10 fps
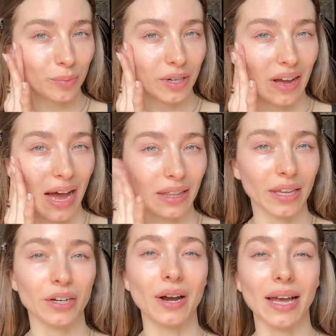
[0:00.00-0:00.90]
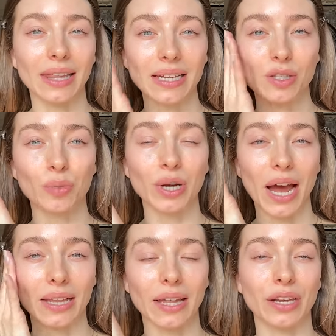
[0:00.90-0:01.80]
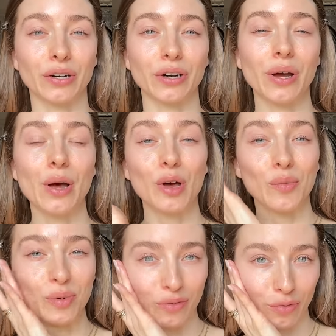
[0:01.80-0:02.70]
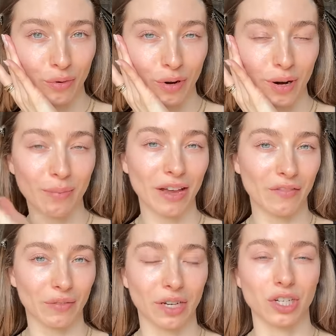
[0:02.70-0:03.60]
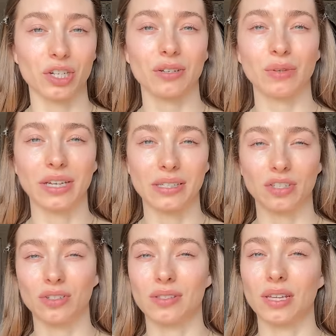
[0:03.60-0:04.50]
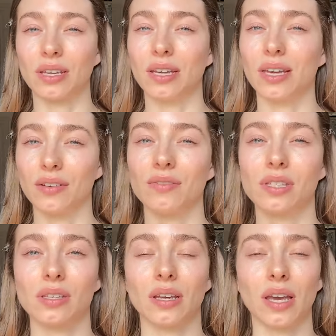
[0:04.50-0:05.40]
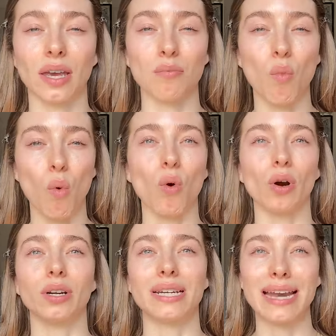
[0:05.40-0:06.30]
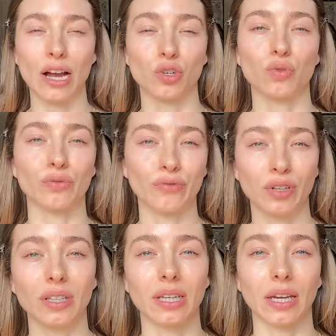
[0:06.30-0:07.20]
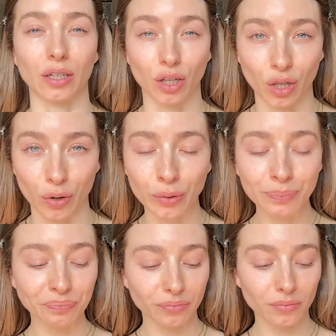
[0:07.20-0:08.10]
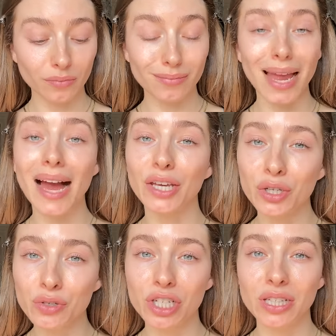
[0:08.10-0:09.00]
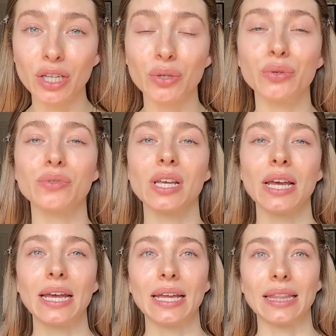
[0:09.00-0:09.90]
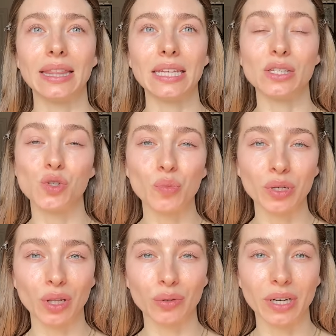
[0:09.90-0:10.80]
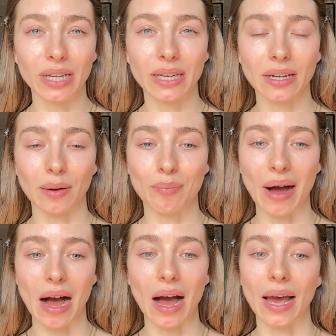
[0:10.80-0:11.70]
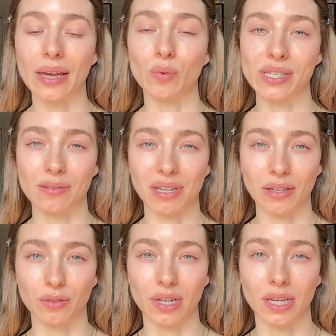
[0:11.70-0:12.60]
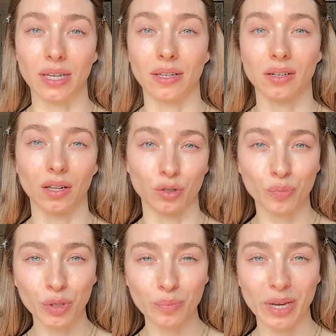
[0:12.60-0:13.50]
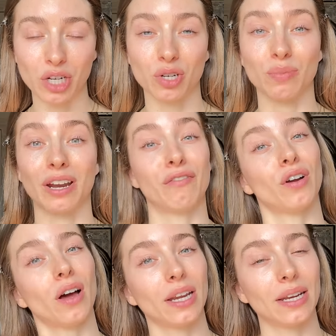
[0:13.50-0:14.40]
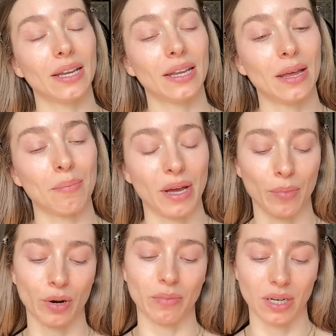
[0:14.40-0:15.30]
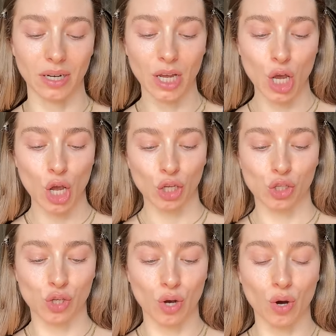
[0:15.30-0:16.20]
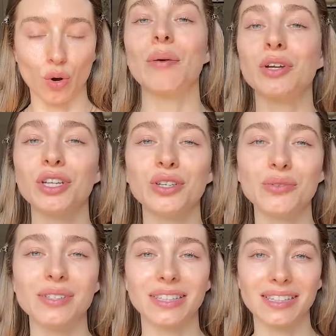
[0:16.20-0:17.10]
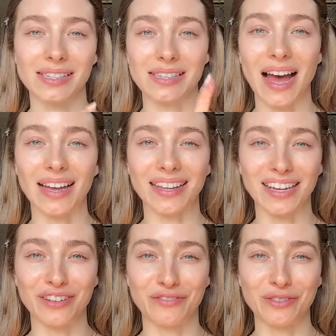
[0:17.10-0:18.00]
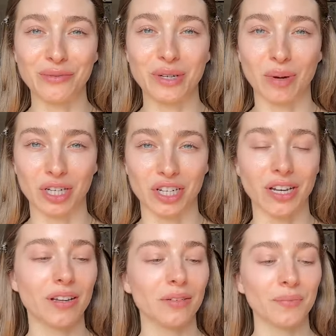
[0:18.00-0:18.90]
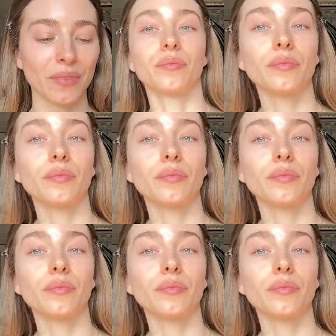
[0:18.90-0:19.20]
bit of highlighter. I like to put highlighter before my foundation because I just think it gives a more natural feeling and glow. I usually use the Super Loaded by Westman Atelier in color Poudre Pêche, but I forgot it at my apartment. So I'm gonna use Lisa's Highlighting Fluid by Chanel.